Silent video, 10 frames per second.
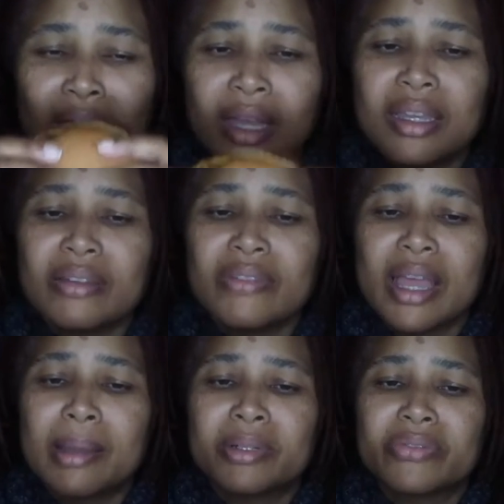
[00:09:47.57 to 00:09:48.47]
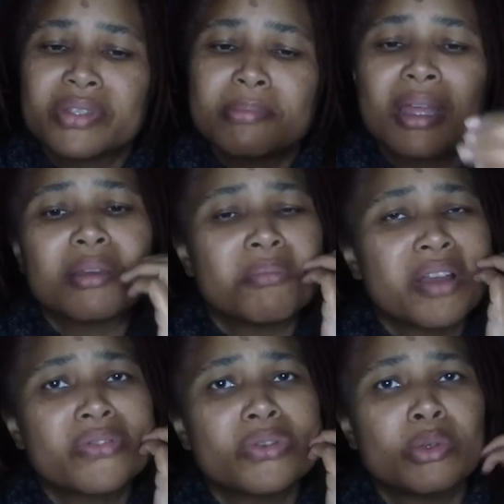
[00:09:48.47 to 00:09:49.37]
I have the habit of smelling my
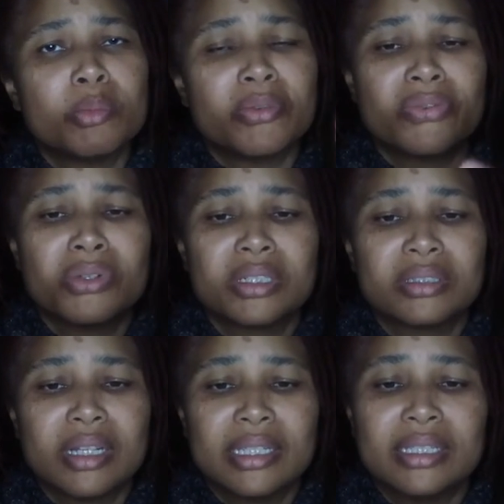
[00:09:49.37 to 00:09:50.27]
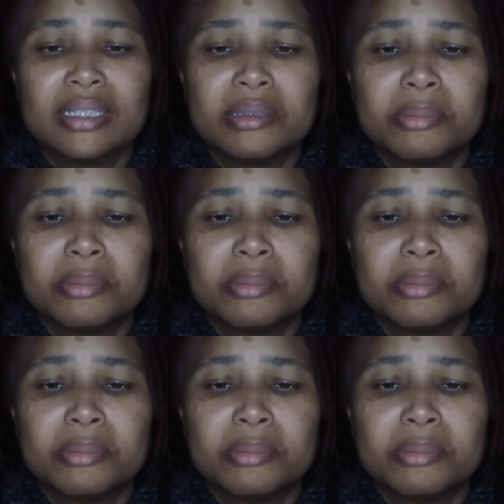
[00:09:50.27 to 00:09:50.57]
food before I eat it,